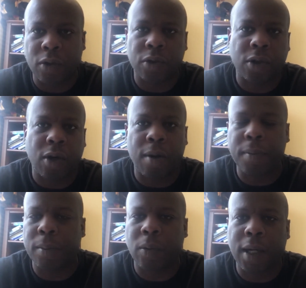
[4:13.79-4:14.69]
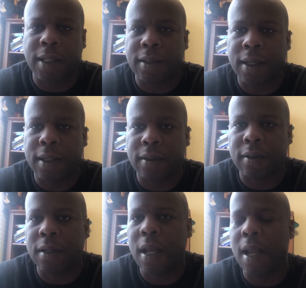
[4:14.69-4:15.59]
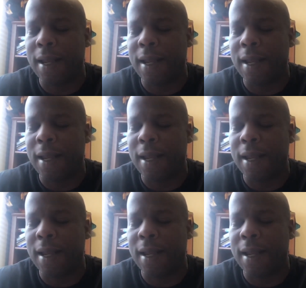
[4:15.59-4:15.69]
you're going to start memorizing answers.